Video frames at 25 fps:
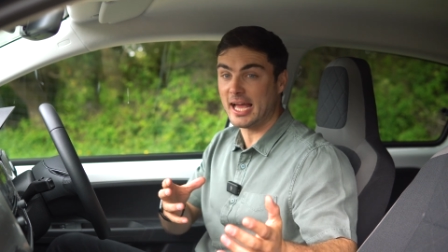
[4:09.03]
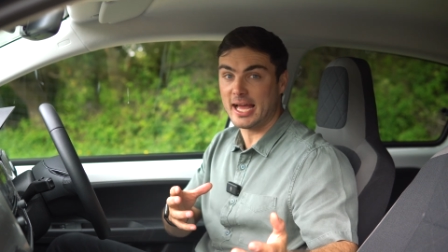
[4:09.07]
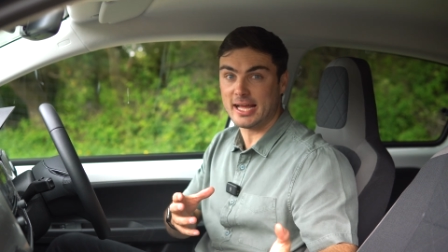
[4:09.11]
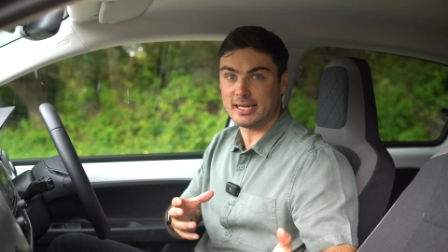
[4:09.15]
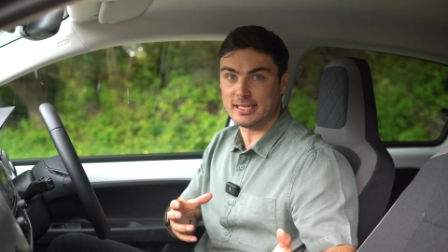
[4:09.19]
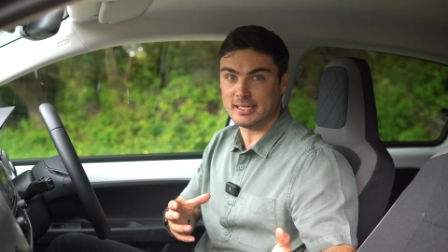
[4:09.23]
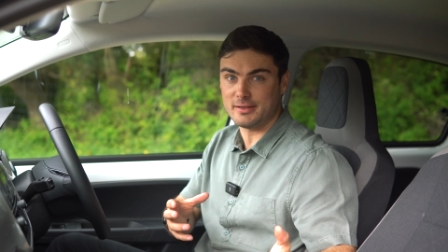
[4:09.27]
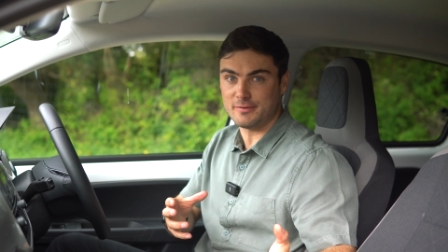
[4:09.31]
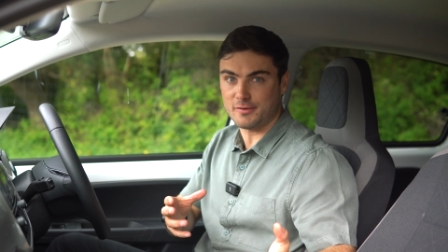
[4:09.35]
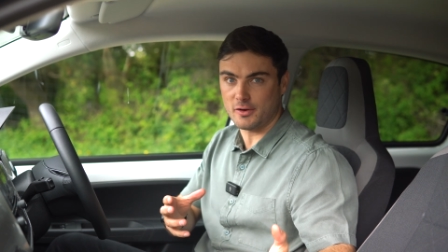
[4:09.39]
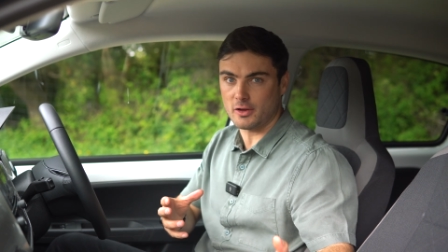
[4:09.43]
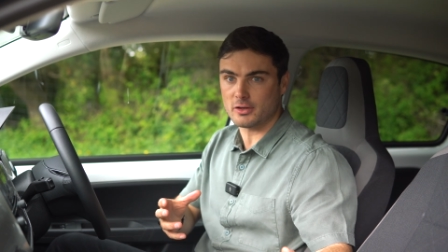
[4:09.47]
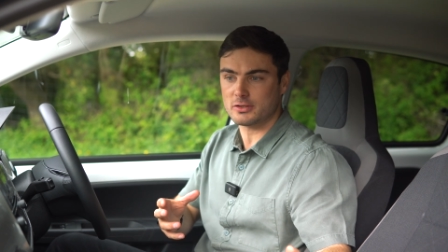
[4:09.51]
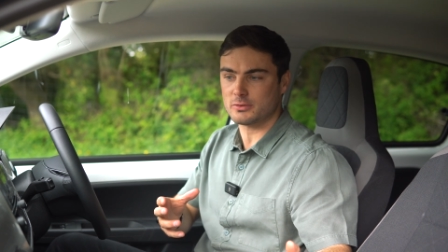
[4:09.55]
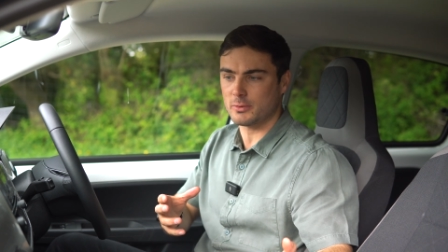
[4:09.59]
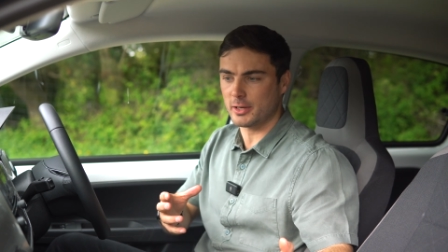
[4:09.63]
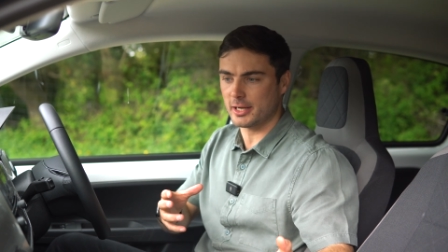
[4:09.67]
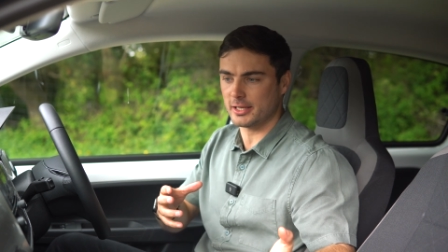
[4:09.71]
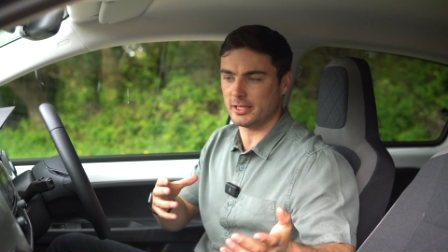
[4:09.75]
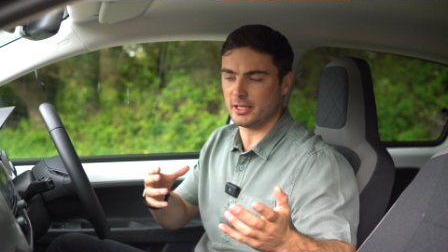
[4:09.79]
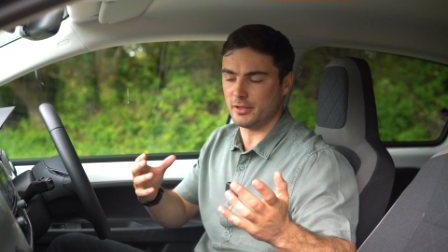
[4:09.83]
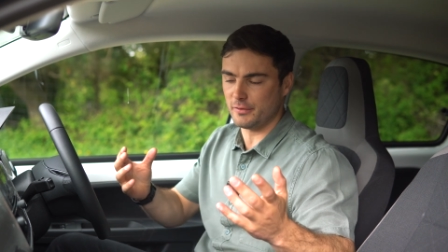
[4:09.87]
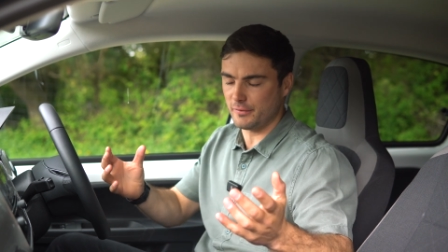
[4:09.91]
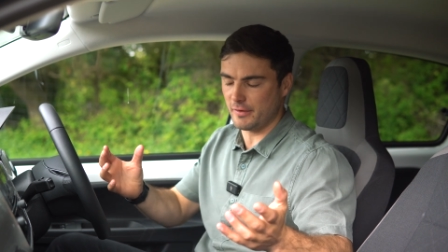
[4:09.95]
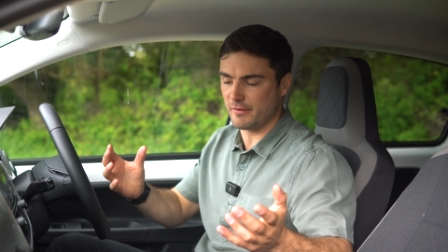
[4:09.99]
any
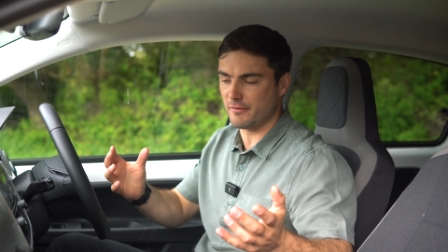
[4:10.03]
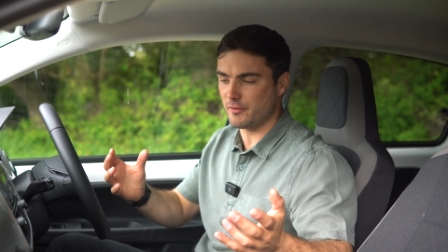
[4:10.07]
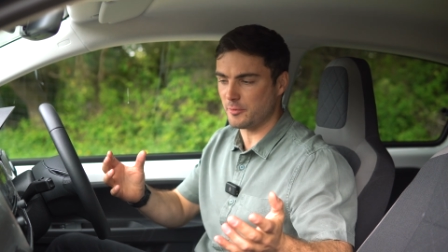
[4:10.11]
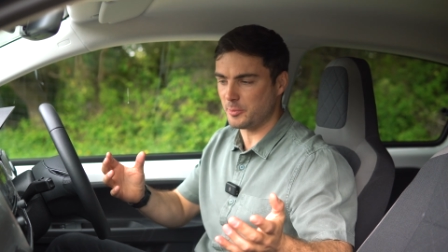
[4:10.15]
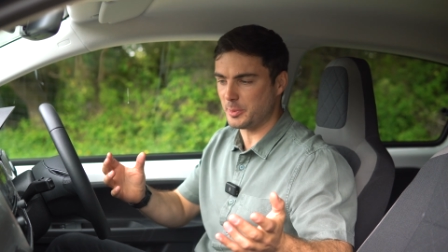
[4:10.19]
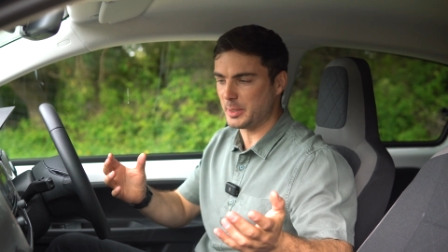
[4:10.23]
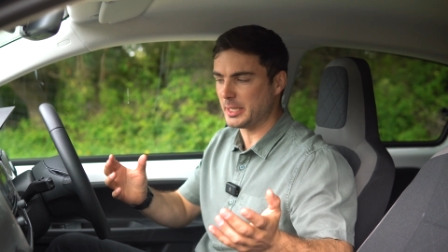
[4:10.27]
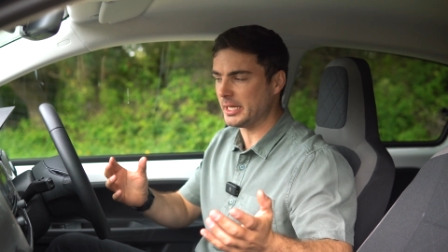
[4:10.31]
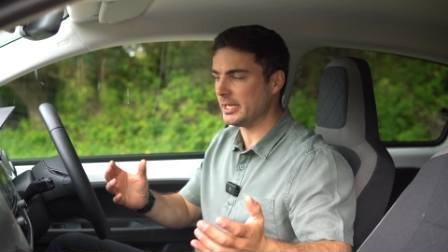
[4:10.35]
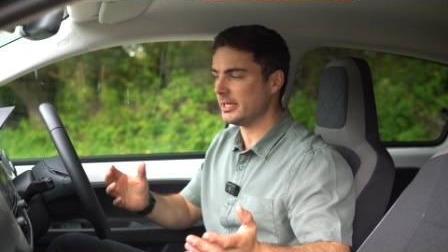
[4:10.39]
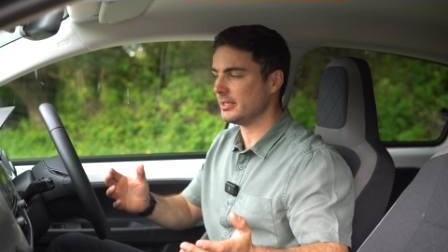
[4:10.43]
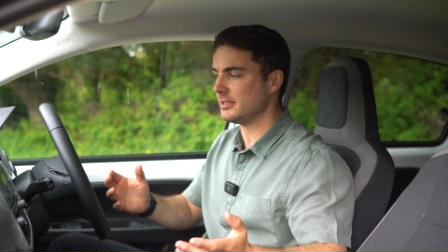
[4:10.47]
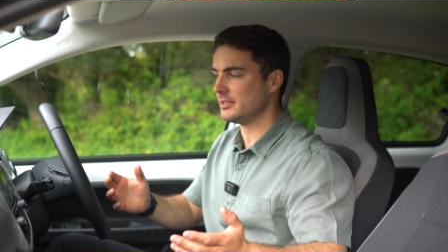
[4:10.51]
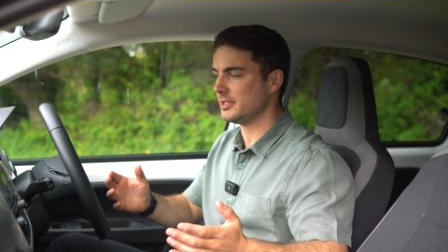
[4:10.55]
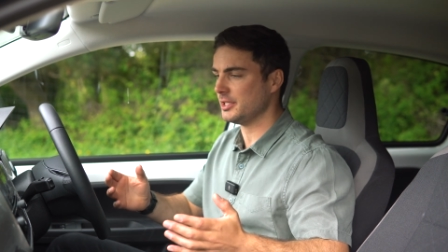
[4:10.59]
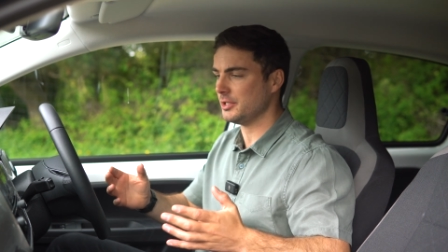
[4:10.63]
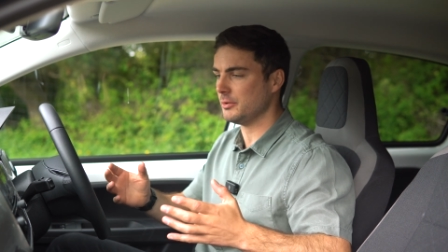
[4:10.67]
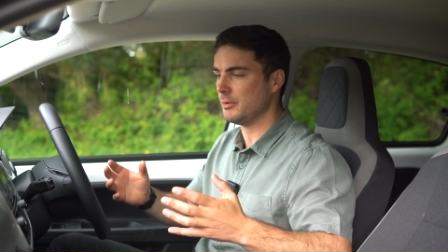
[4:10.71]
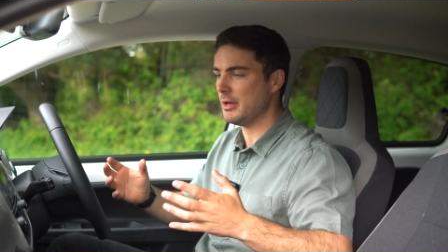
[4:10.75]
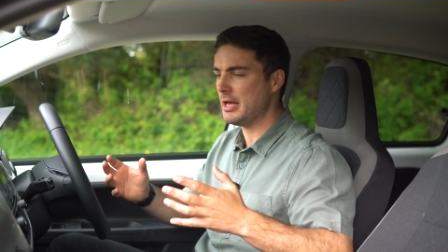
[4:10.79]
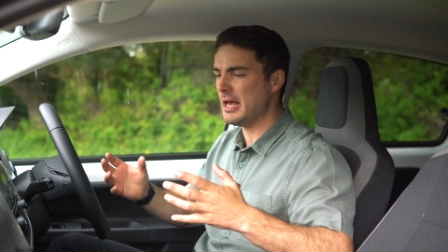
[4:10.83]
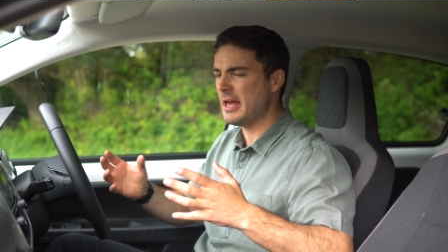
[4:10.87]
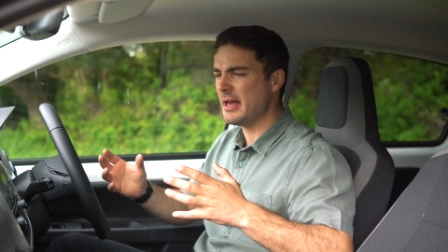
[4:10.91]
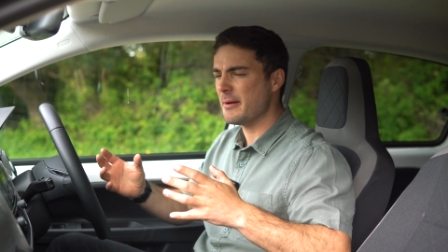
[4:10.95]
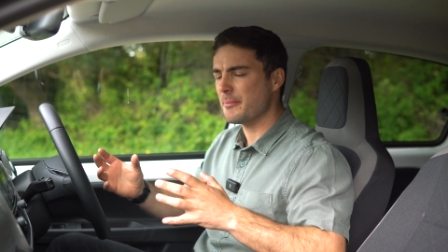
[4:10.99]
Volkswagen that you've ever been
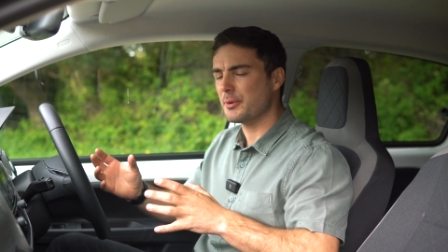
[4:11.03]
into,